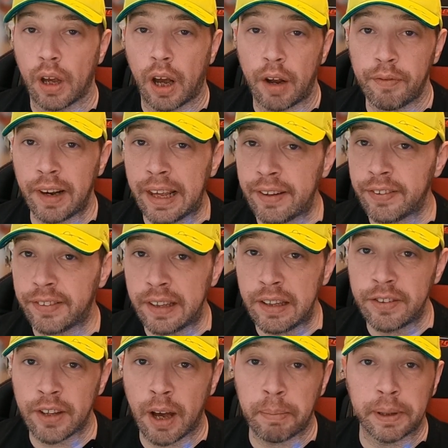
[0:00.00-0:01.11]
I've laced
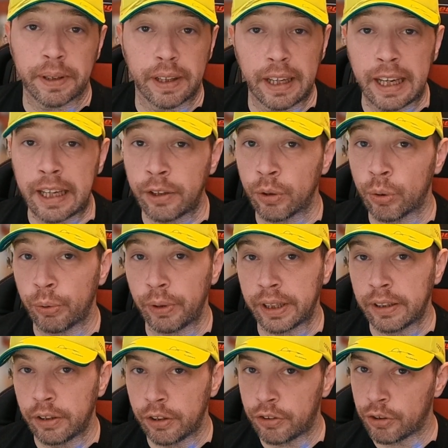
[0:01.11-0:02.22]
these up ignoring
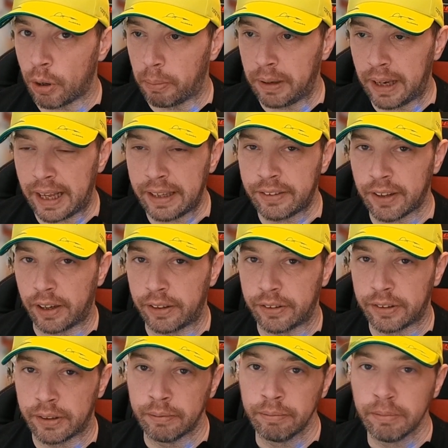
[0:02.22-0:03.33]
the top lay size.